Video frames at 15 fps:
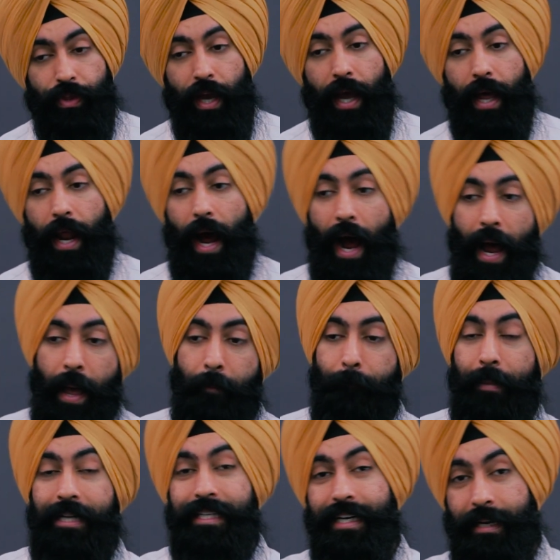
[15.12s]
that I am
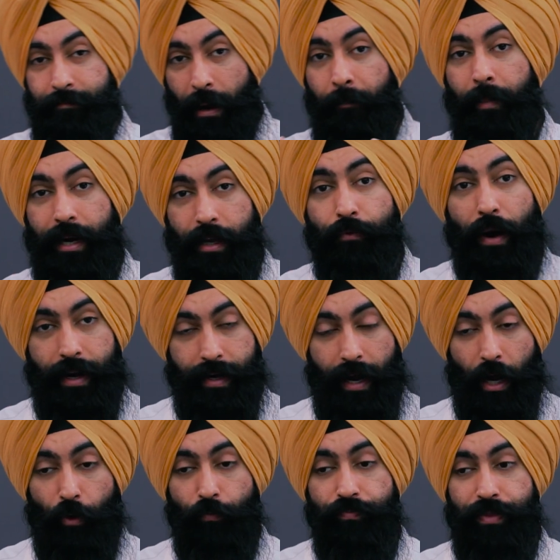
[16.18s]
budgeting my money right
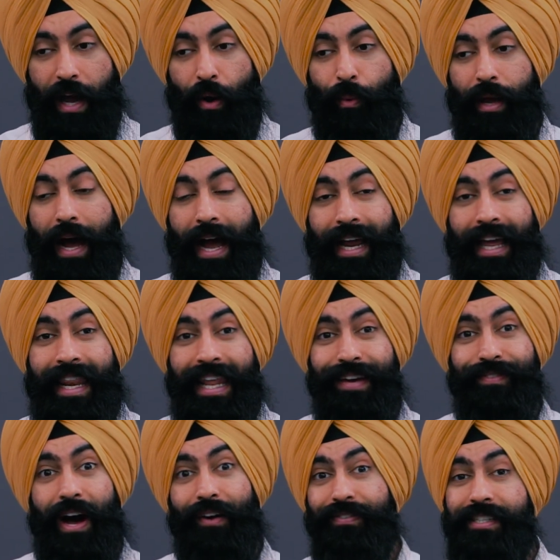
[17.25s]
now, that way I can
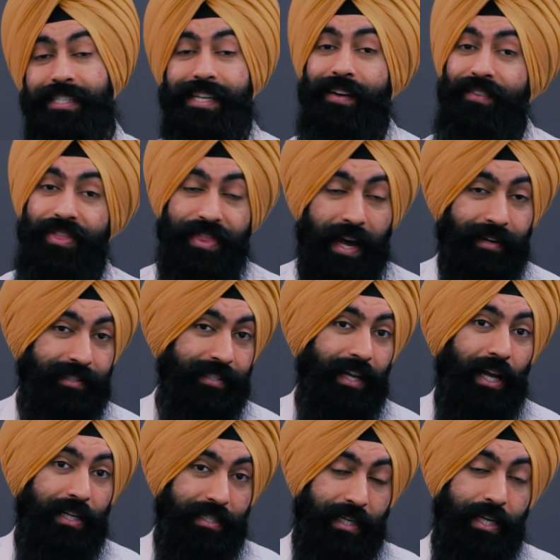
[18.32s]
live off of
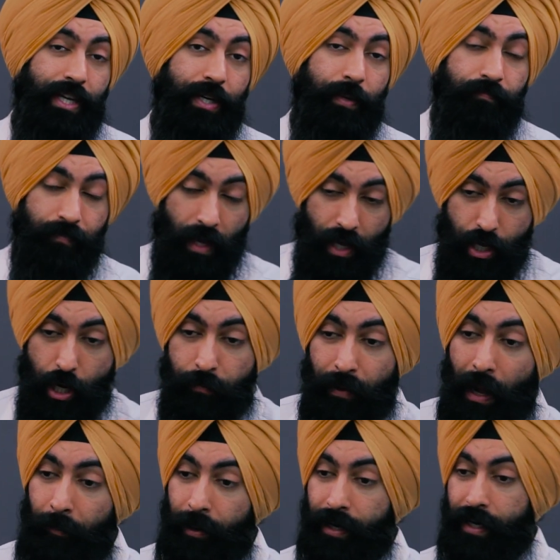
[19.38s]
$7,000 a year, you're
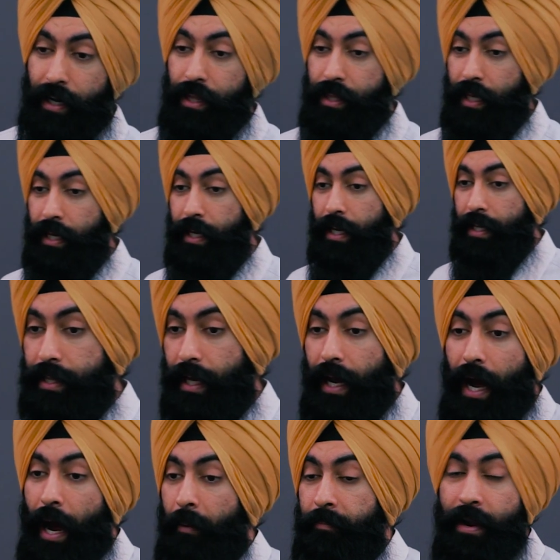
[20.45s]
probably going to think that
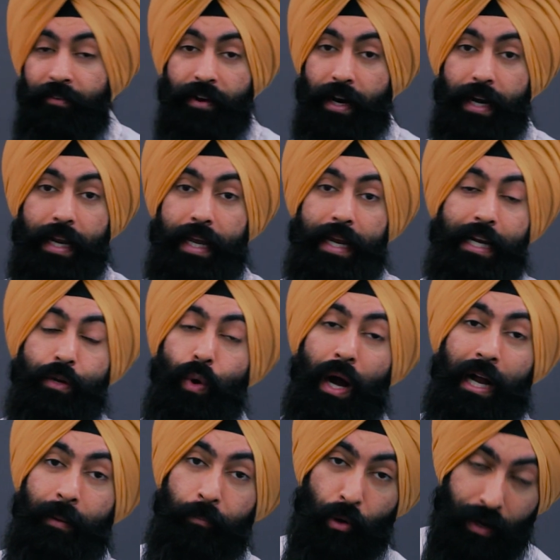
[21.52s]
I'm never going to eat
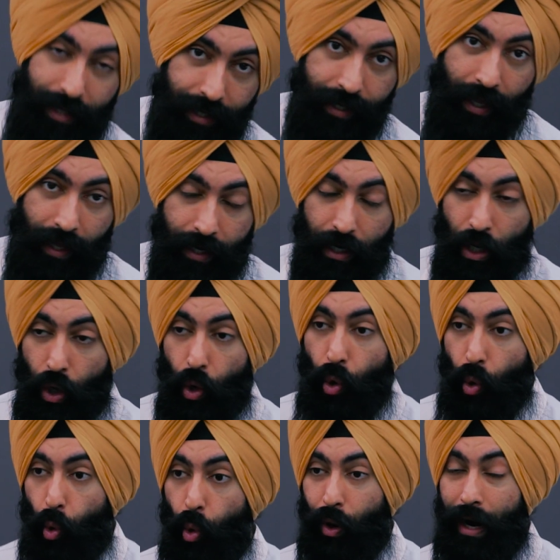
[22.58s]
guacamole again,
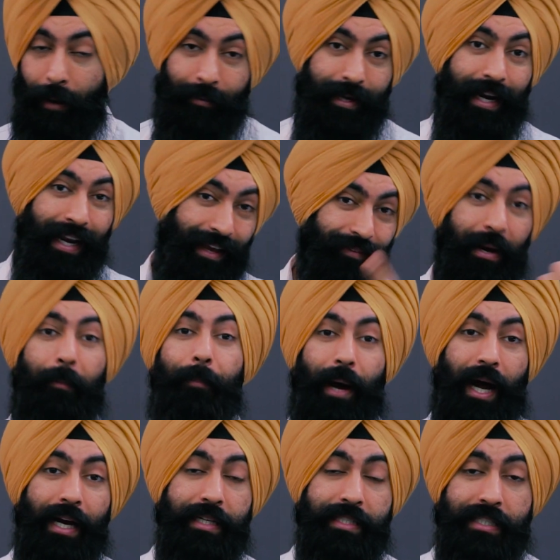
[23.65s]
or I'm going to live in a
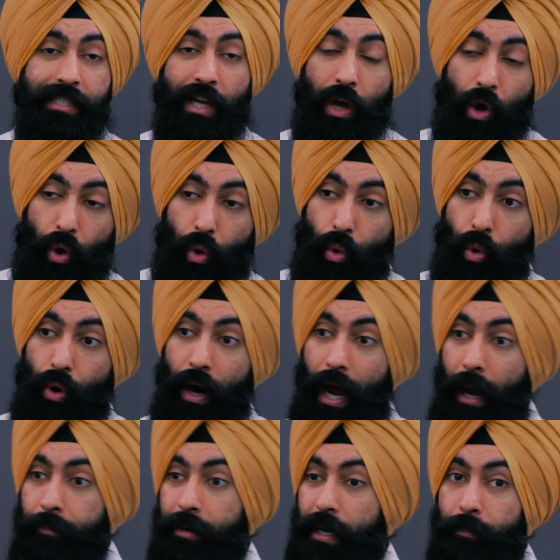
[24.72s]
box, or
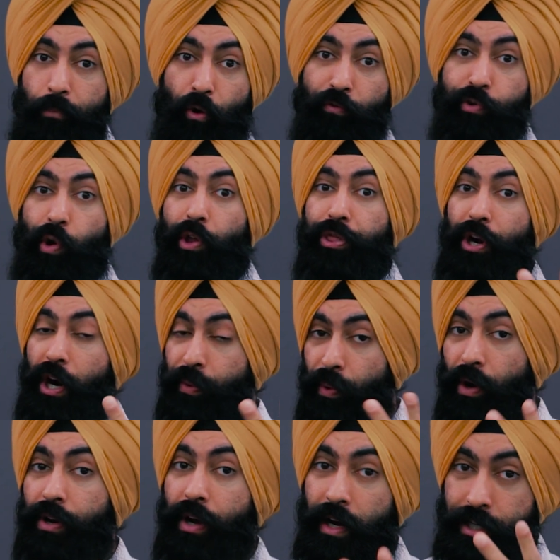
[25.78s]
I'm gonna move to a third
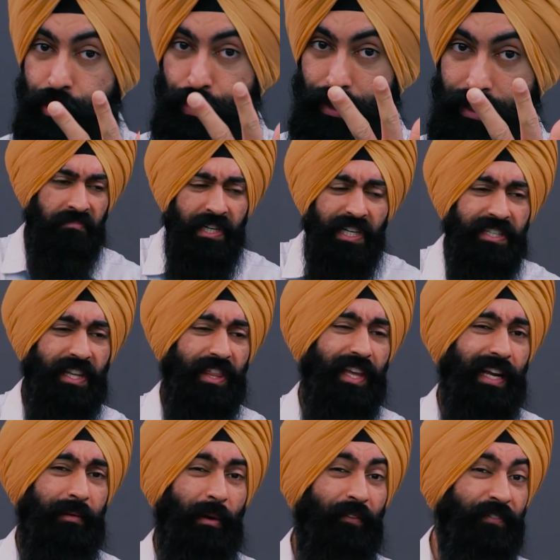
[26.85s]
world country. But here's the
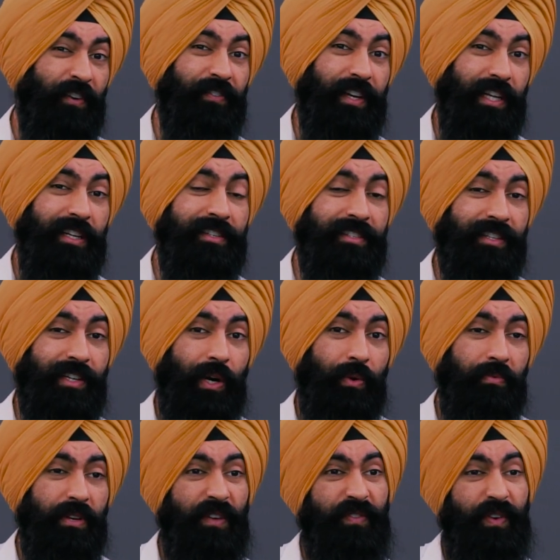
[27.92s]
thing, about 50 years
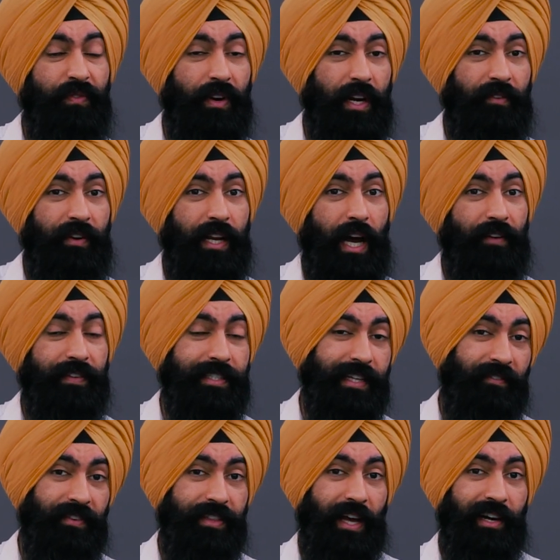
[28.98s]
ago, if you were living off of
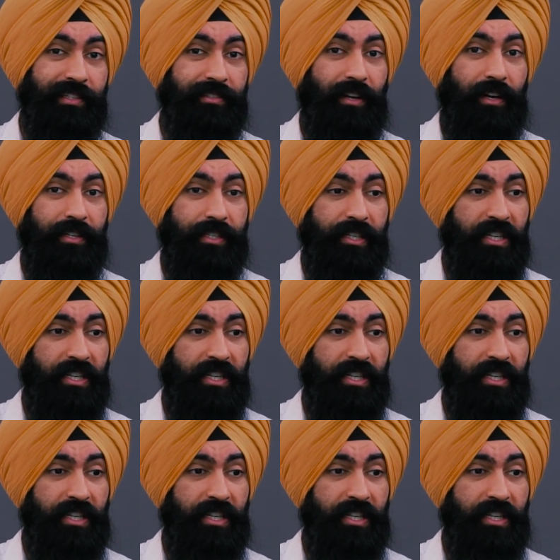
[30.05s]
$7,000 a